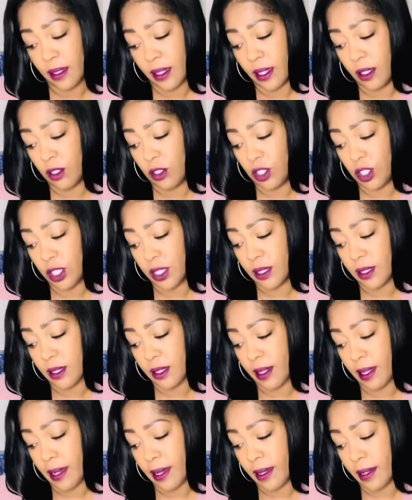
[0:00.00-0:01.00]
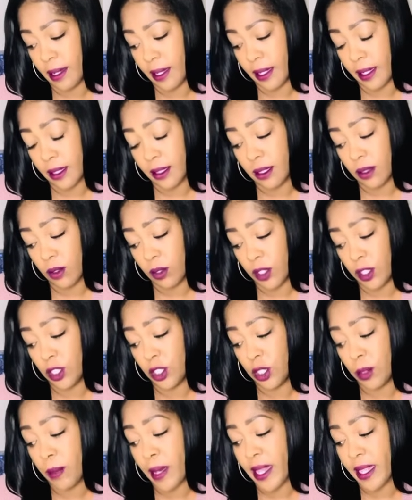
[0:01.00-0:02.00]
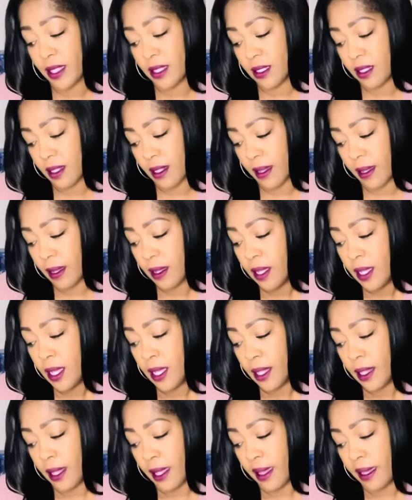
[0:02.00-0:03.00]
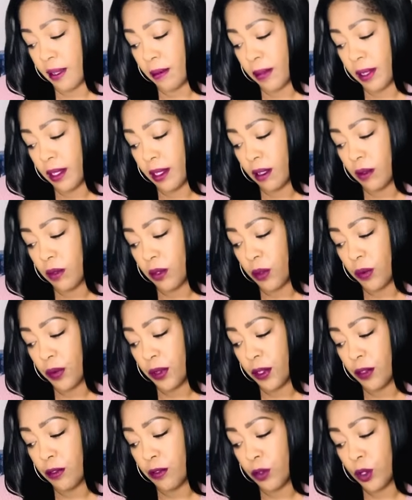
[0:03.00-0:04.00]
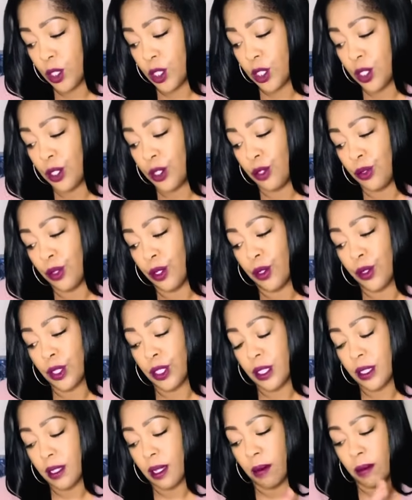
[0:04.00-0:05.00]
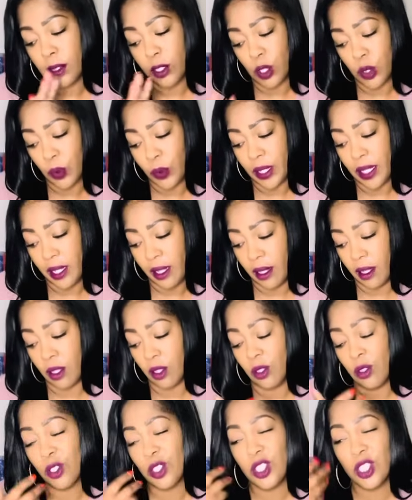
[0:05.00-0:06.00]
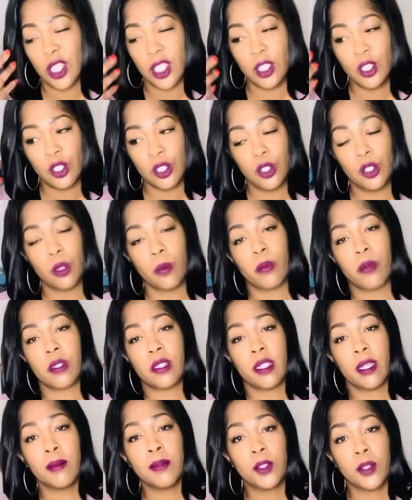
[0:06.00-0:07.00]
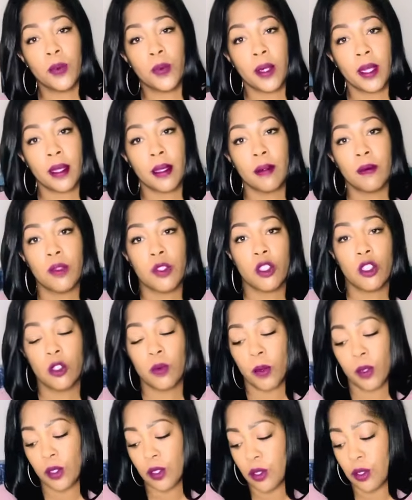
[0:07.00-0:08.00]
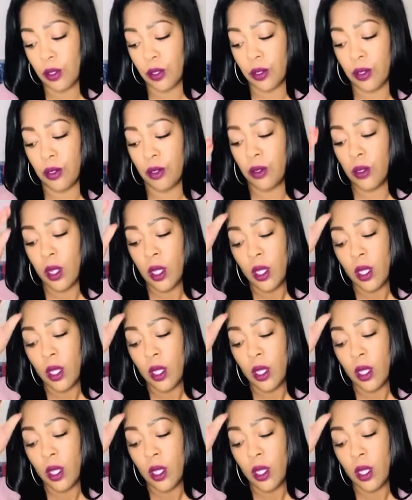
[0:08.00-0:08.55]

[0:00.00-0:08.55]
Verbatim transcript: energy into that, I guess, or energy back into that. The hangman here with the Wheel of Fortune, you know this is coming to an end. And you're changing your perception when it comes to this person too,